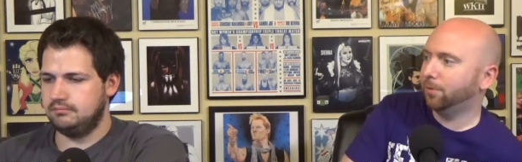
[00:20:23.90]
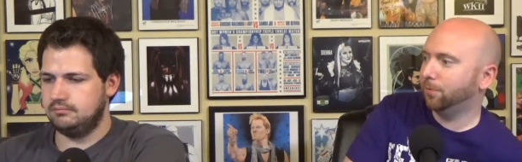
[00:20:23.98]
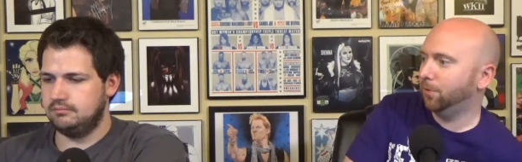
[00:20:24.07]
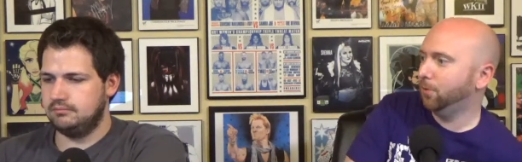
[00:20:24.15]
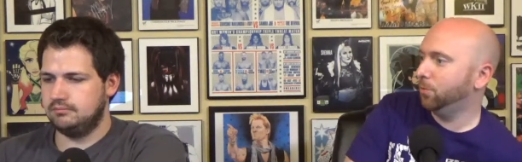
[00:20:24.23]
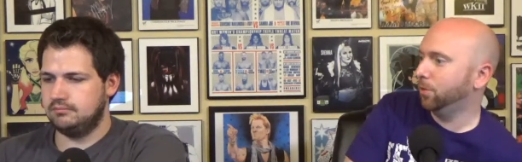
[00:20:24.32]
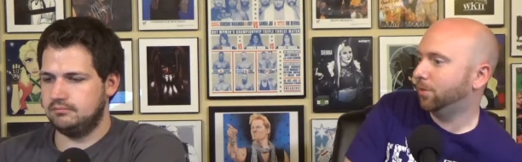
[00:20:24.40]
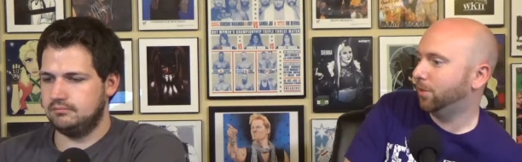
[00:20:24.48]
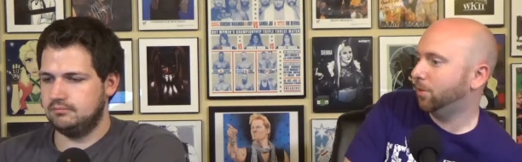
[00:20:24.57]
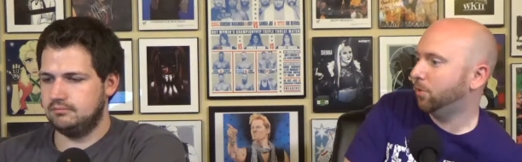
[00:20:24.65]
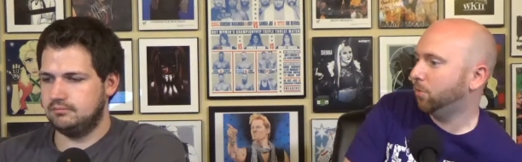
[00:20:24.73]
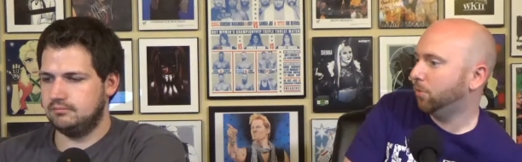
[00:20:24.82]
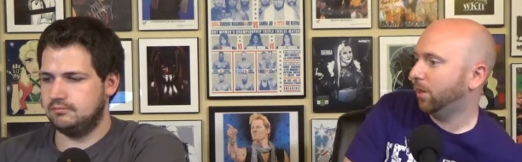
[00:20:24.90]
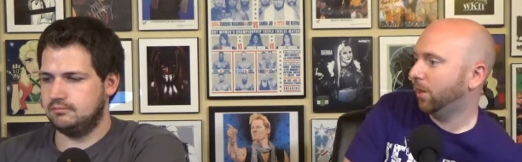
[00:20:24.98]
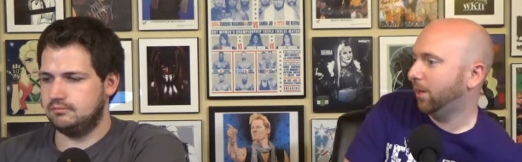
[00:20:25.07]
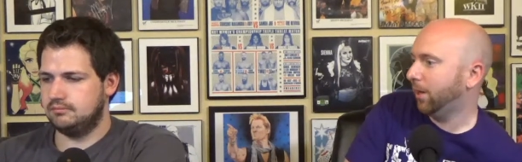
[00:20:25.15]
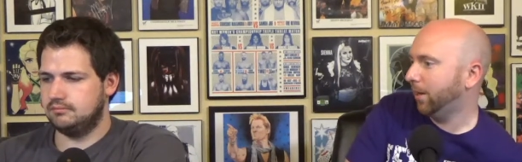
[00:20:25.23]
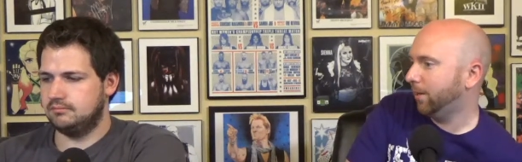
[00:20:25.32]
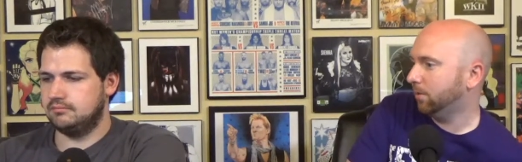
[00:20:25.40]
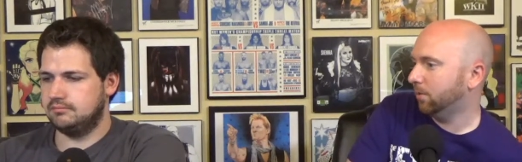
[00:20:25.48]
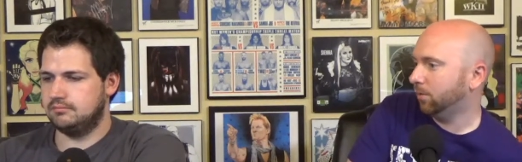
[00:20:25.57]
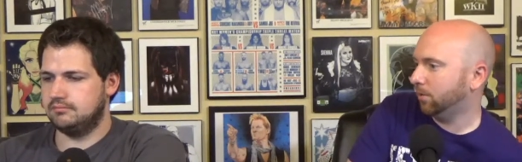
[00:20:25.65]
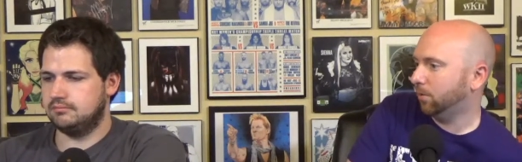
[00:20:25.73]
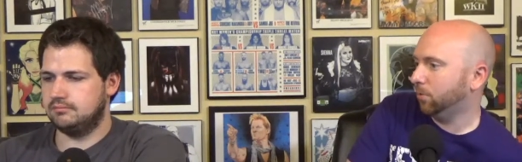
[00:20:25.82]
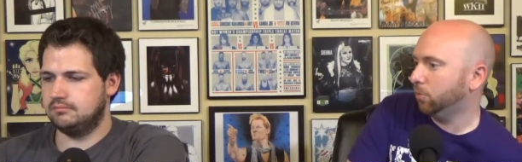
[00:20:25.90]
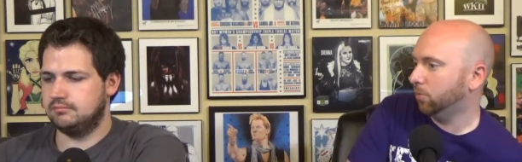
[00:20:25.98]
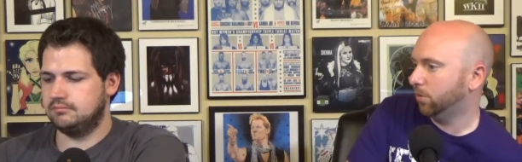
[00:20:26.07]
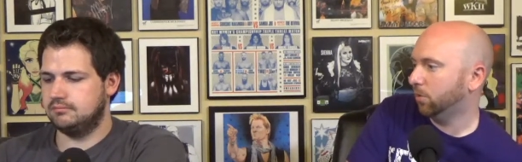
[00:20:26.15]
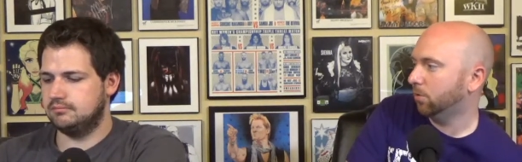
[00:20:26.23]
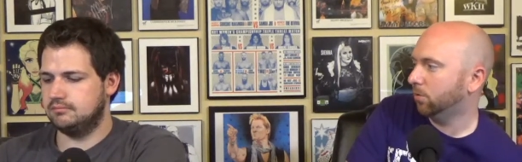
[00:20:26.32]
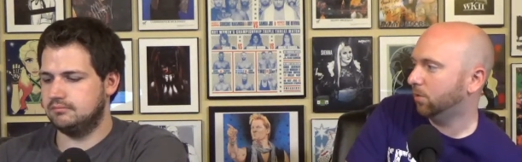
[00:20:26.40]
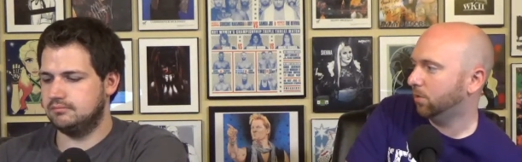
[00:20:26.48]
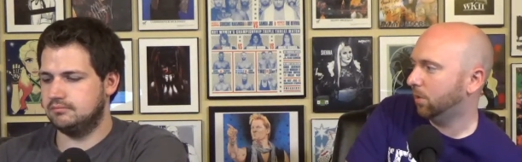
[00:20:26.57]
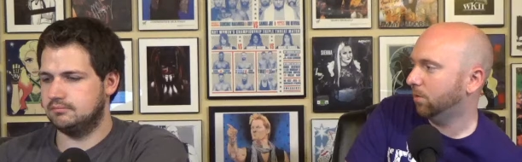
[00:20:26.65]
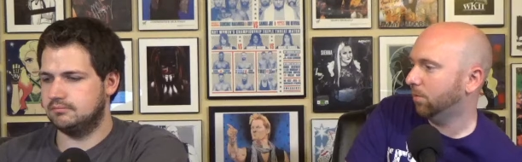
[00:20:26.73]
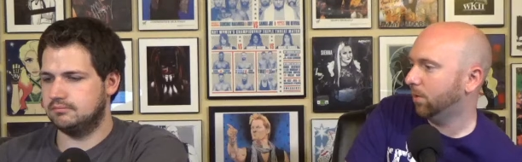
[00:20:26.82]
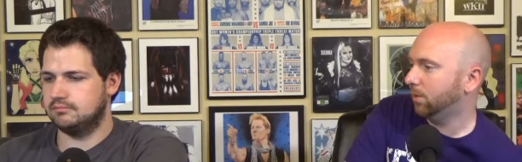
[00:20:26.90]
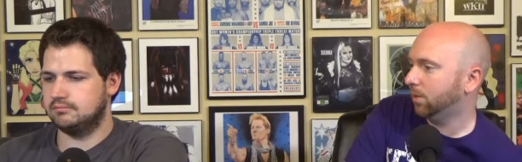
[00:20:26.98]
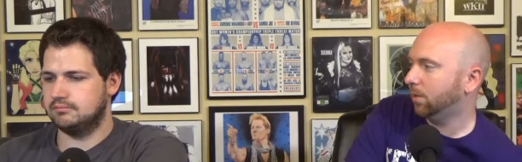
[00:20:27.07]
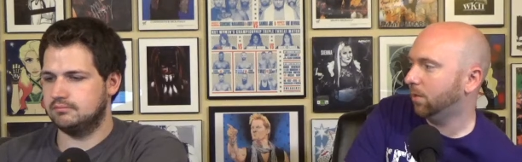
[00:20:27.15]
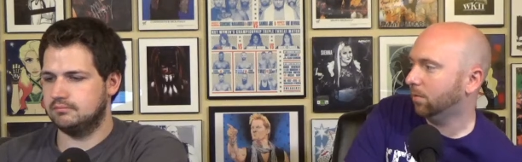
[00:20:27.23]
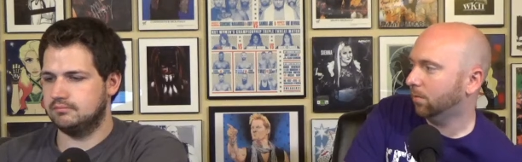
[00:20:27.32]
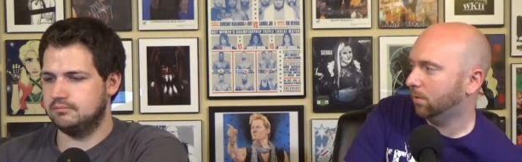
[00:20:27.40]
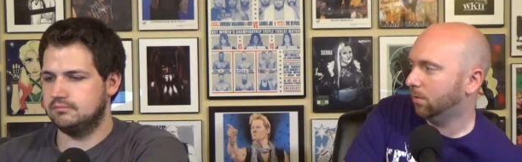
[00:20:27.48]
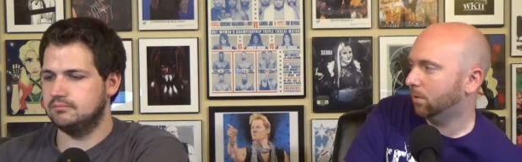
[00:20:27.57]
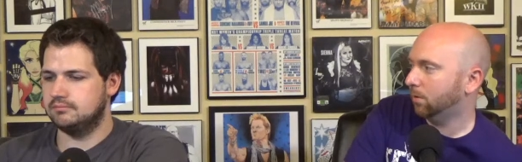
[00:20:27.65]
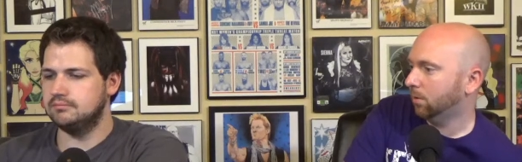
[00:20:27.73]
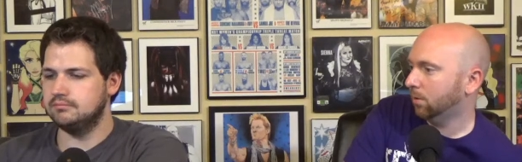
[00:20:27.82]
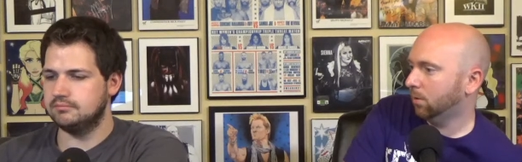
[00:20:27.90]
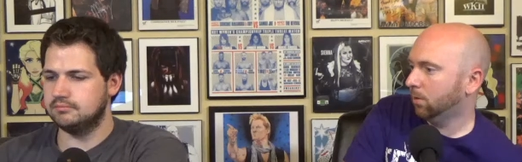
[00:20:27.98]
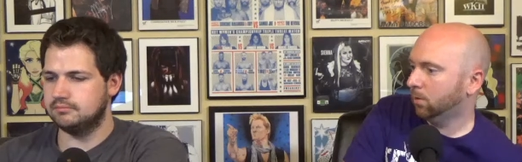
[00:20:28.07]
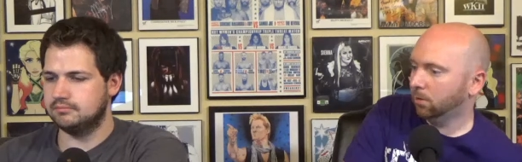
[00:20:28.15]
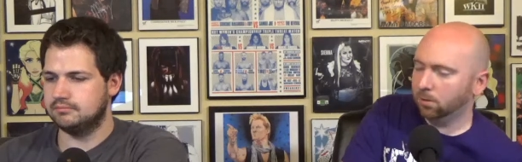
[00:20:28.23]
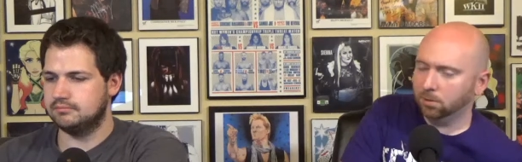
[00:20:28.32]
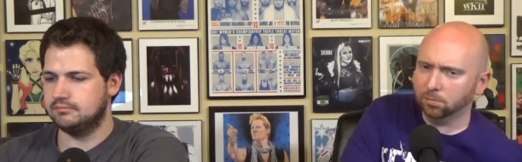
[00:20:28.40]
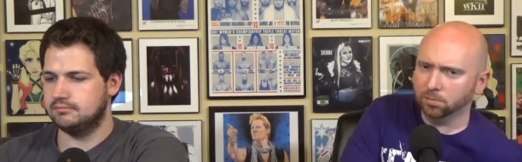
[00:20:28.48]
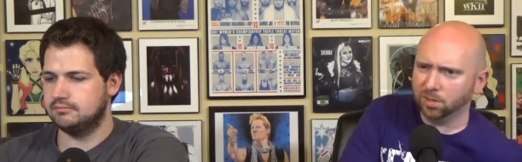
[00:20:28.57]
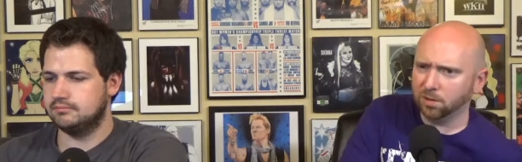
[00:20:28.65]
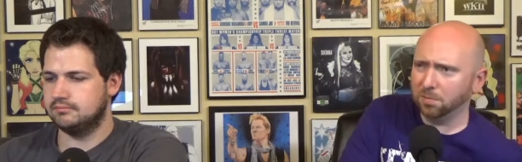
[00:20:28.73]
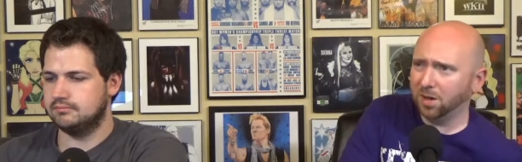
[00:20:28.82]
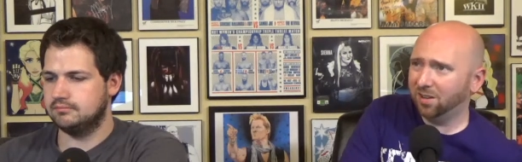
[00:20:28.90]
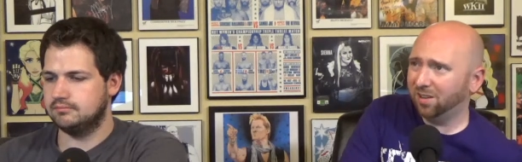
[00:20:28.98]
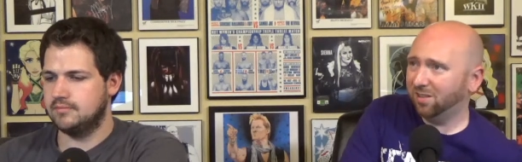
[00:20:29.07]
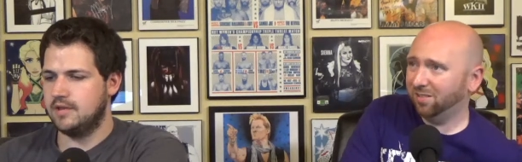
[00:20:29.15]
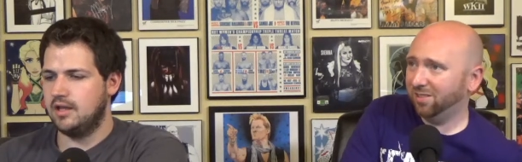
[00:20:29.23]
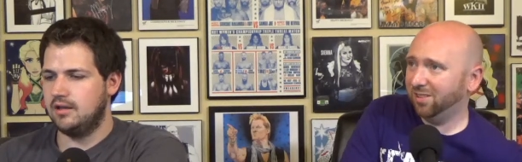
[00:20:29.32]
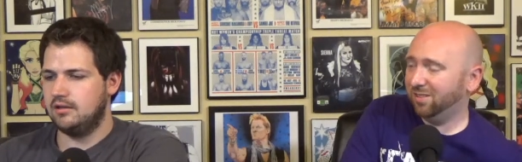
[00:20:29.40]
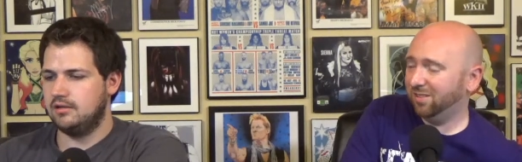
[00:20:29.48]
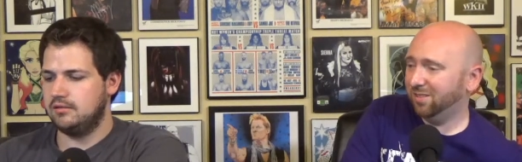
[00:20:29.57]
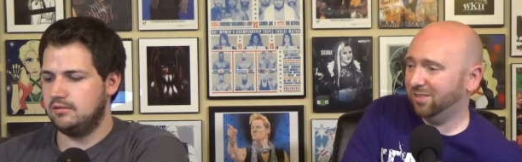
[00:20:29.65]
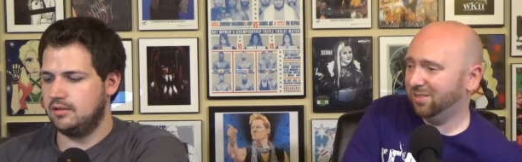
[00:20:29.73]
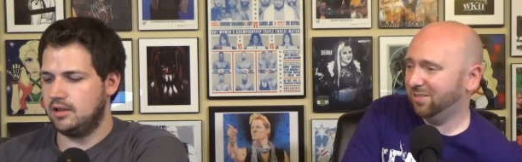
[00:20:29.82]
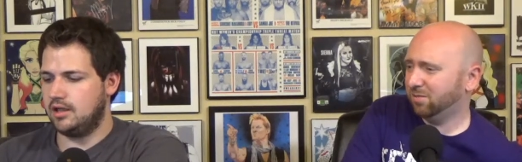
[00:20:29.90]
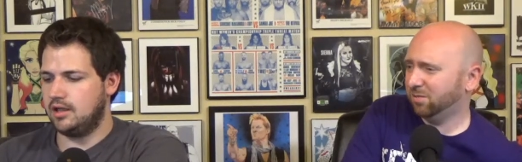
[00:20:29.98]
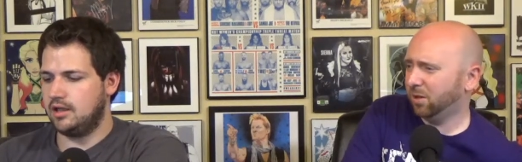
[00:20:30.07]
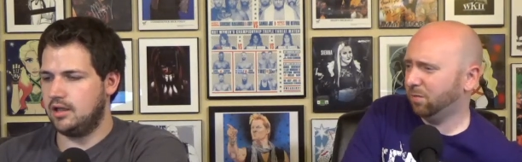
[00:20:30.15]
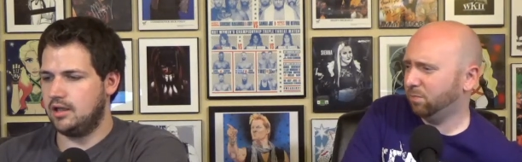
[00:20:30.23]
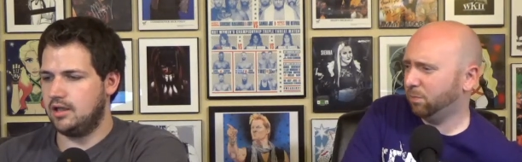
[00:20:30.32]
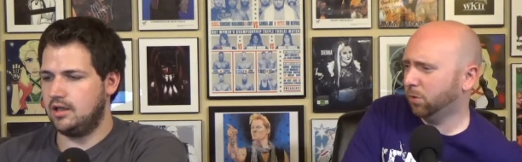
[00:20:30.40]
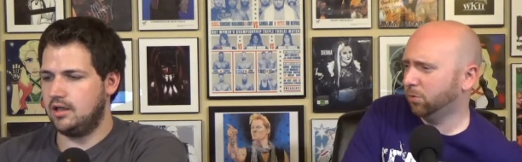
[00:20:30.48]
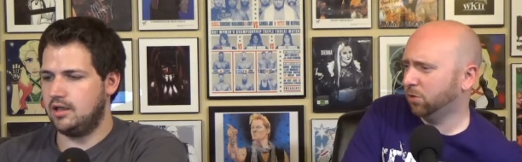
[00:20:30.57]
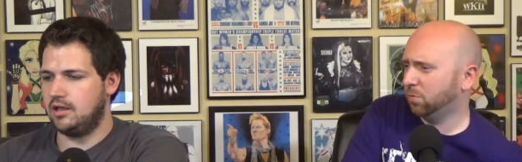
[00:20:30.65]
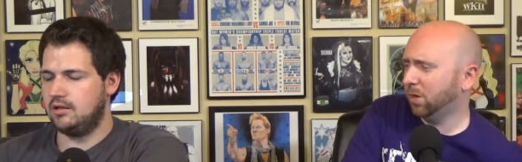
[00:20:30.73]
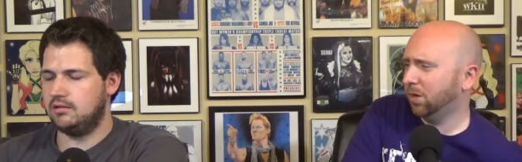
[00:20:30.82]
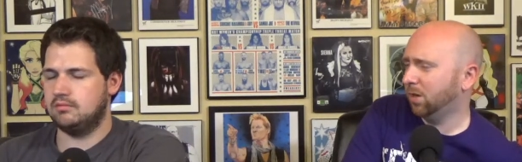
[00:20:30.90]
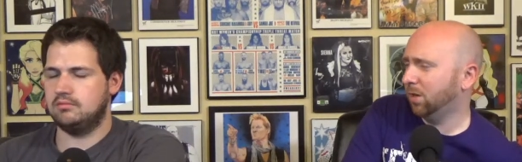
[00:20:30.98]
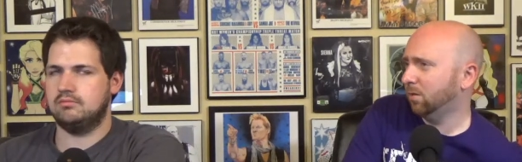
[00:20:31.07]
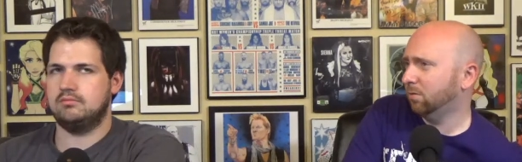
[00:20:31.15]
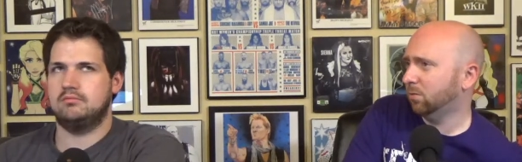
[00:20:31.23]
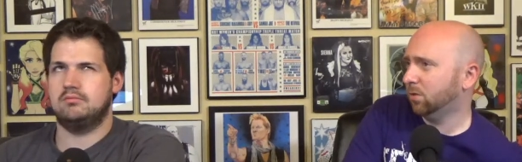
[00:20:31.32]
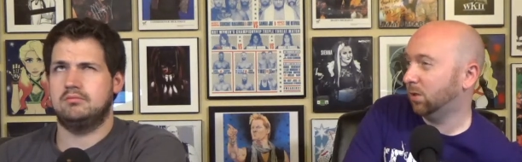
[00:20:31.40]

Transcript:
Speaker 1: in a feud with the New Day and the Usos. They already did their thing. Mm-hmm. Was that? A mania, right? Uh, is that uh, post mania? It